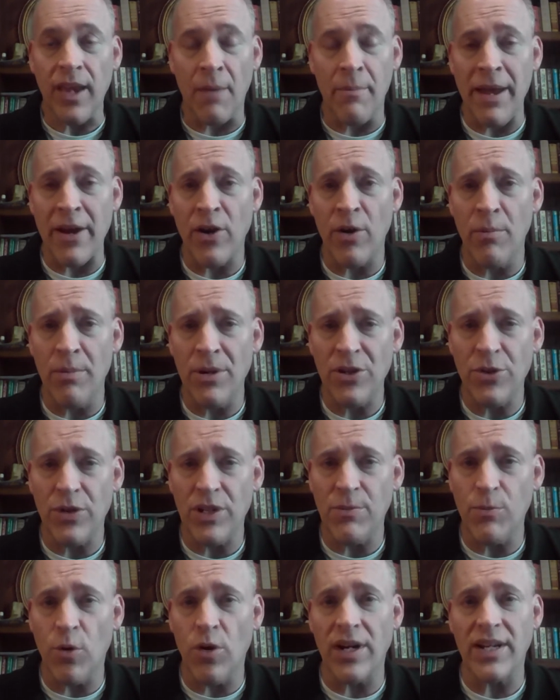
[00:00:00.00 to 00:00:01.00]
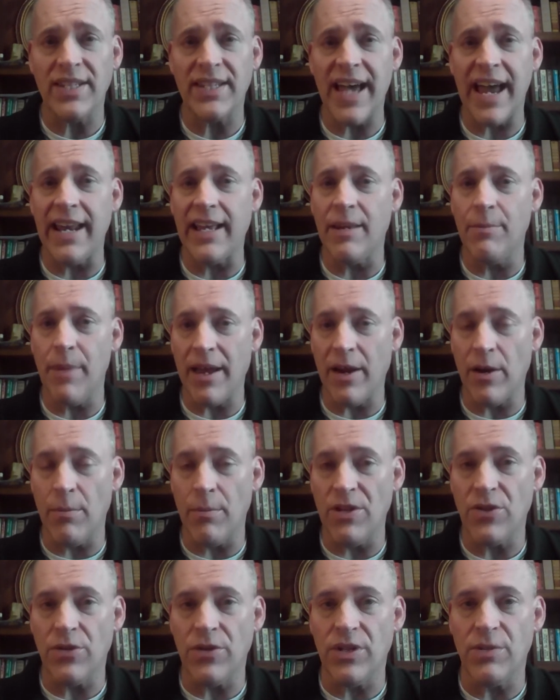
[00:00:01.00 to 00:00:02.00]
make her mysteries more exciting and make her
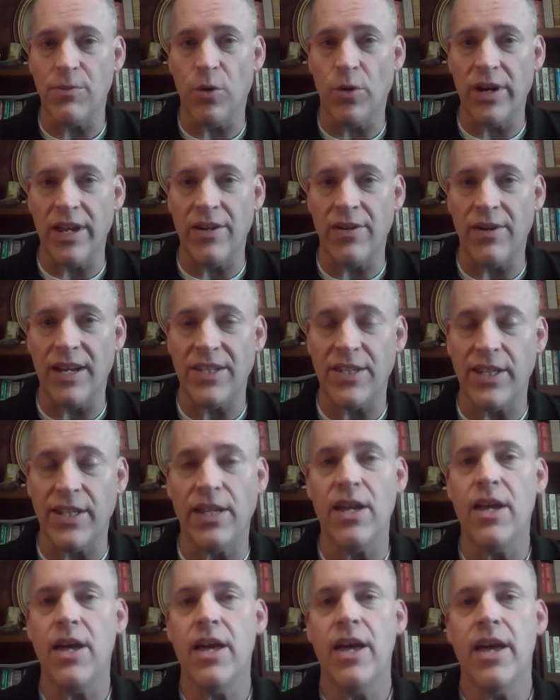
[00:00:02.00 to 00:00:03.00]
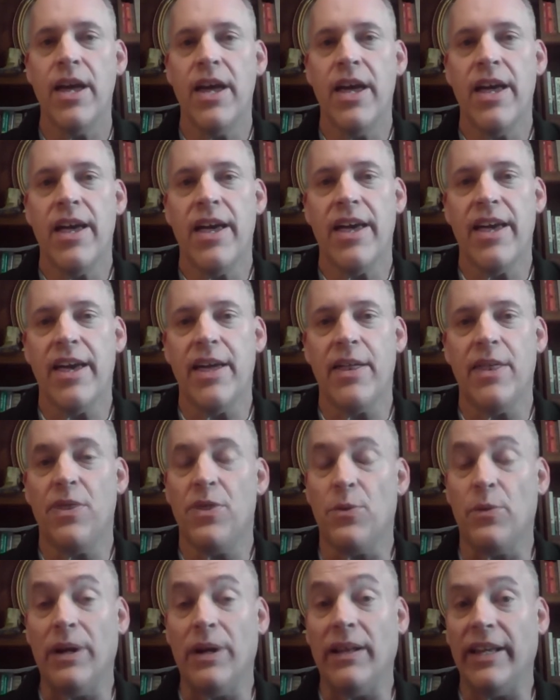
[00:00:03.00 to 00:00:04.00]
mysteries more interesting and
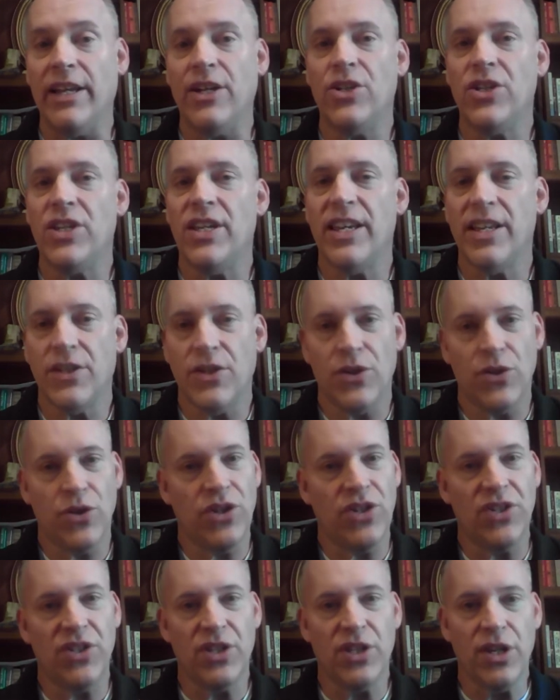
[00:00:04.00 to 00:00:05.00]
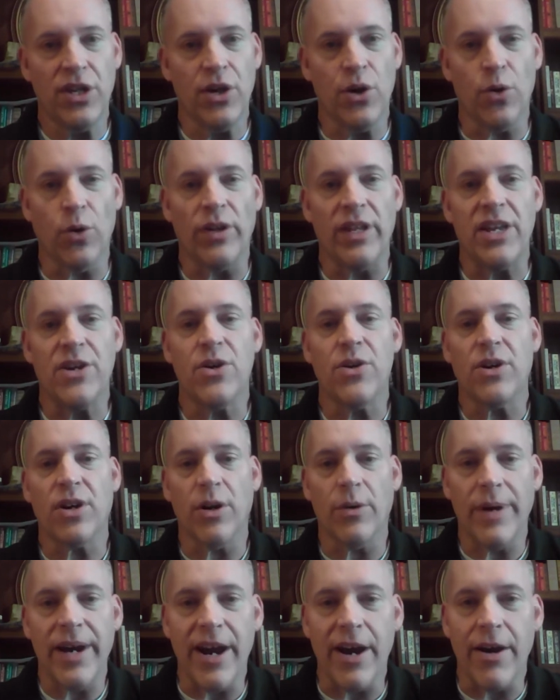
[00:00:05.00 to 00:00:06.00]
thrilling. She's early in her
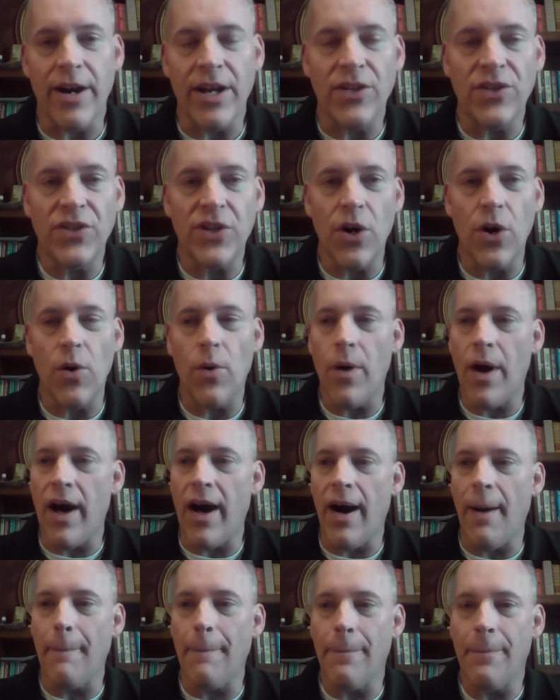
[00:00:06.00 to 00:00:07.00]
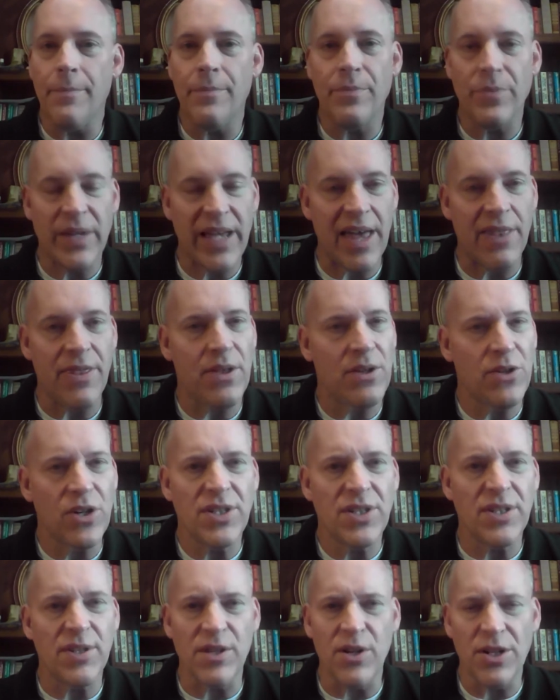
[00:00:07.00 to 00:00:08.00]
career, and so they're
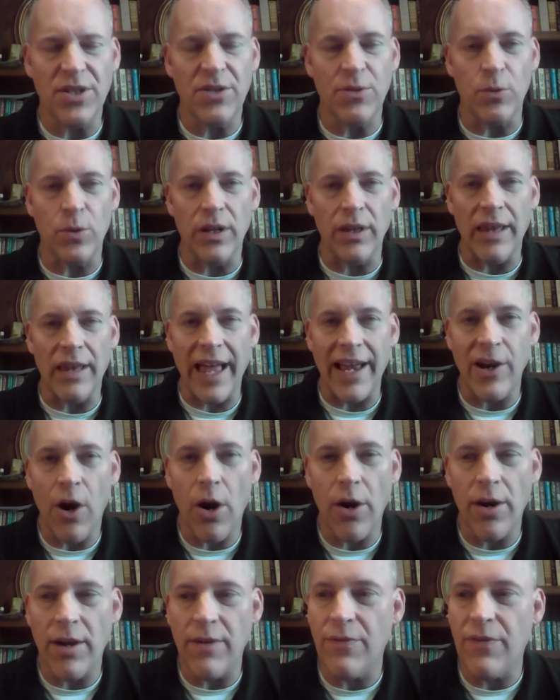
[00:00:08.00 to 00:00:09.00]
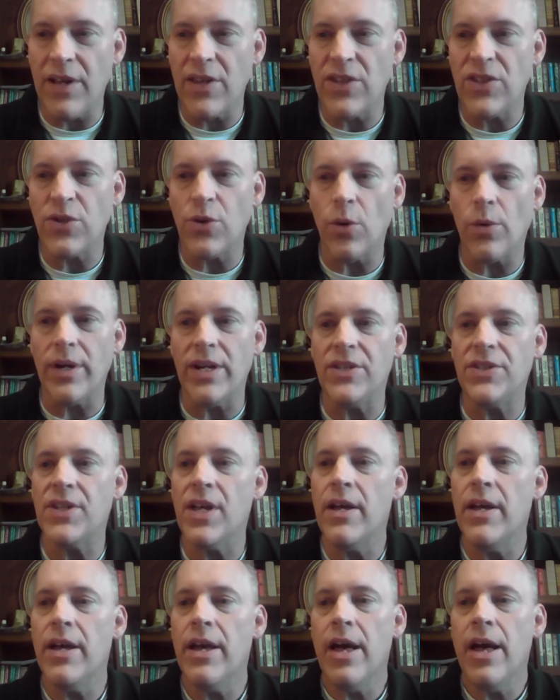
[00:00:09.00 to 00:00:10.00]
just real lighthearted, fun stories.
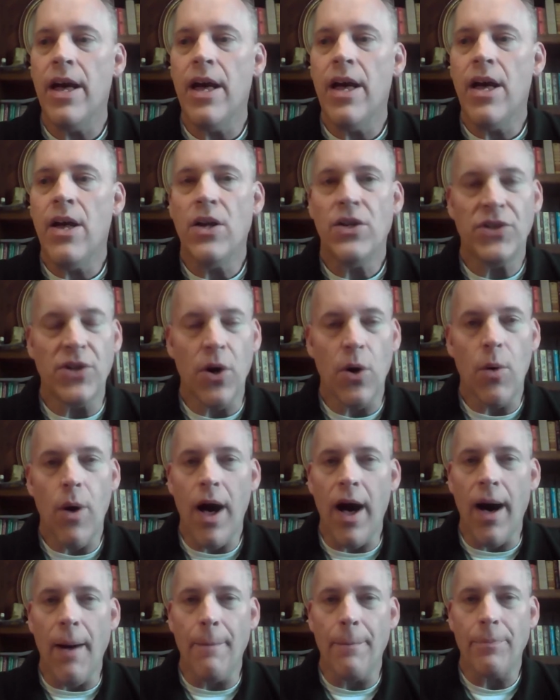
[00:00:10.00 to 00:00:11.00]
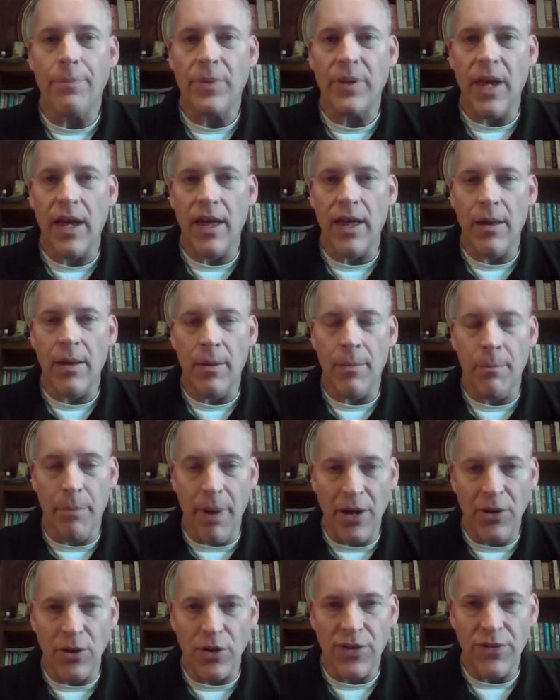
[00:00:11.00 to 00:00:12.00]
So
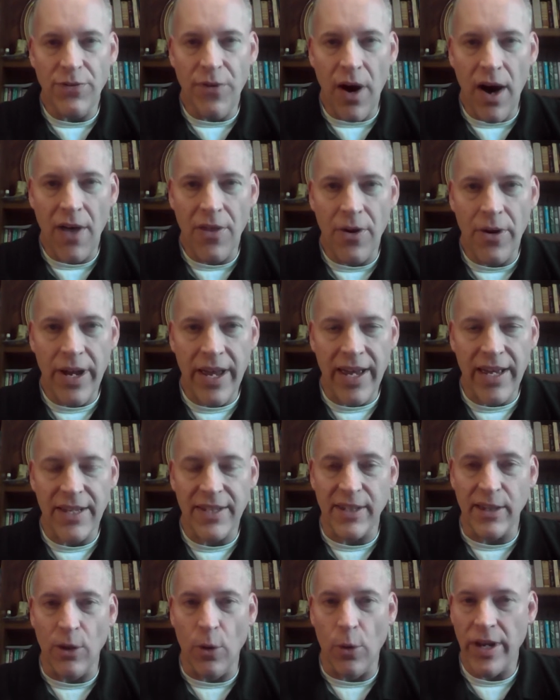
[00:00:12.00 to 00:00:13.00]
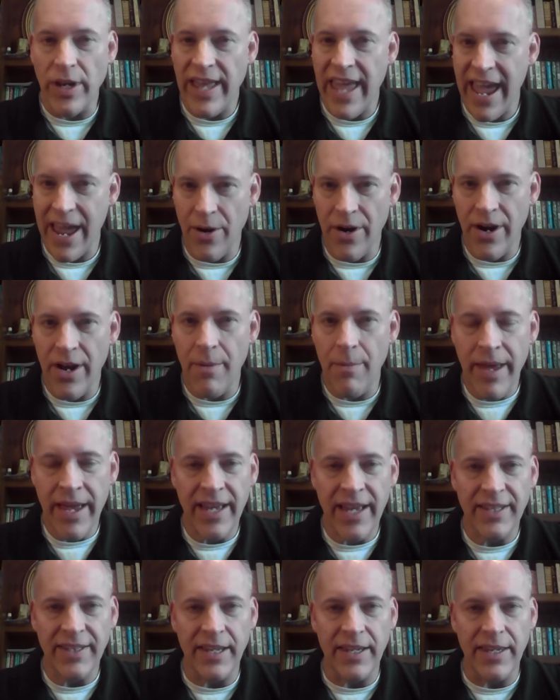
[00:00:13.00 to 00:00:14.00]
Bundle's father is Lord Caterham.
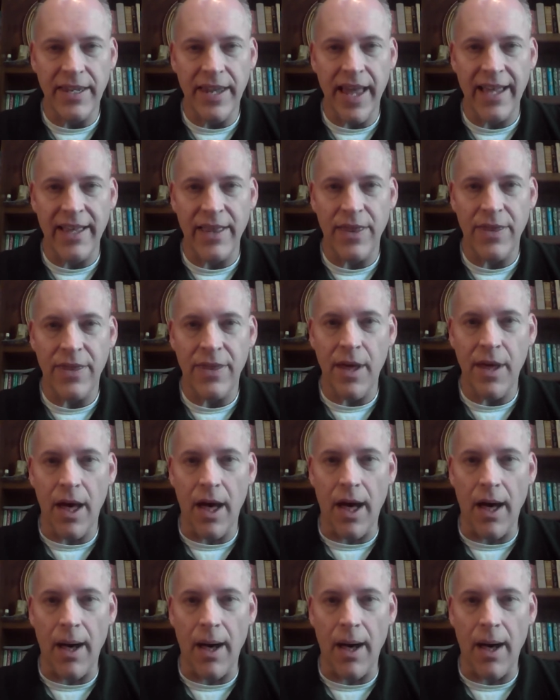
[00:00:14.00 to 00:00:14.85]
He's the 9th